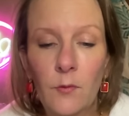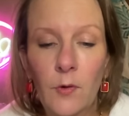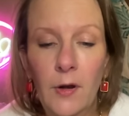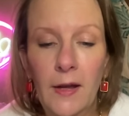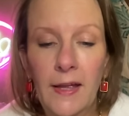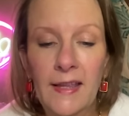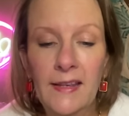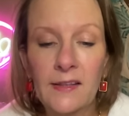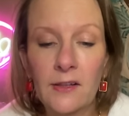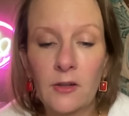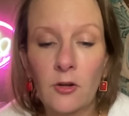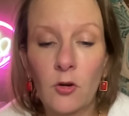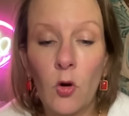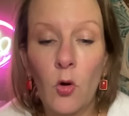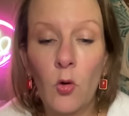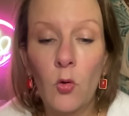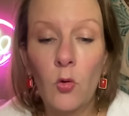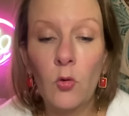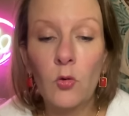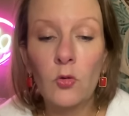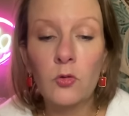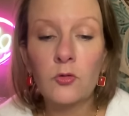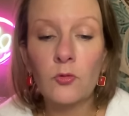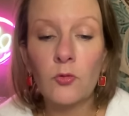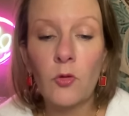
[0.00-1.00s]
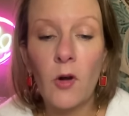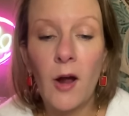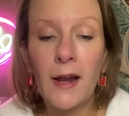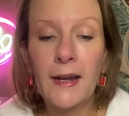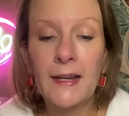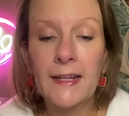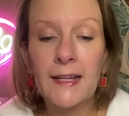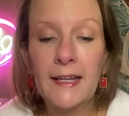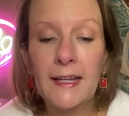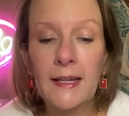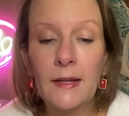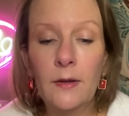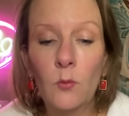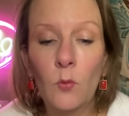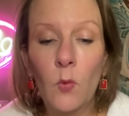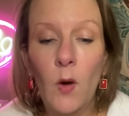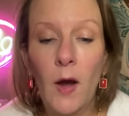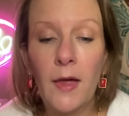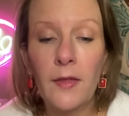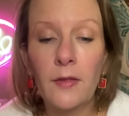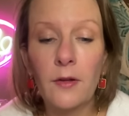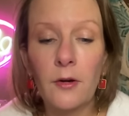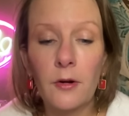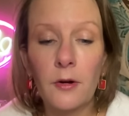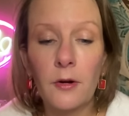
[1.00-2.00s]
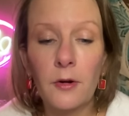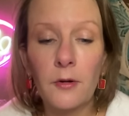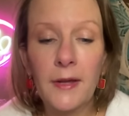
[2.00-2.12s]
In the cold, runny weather.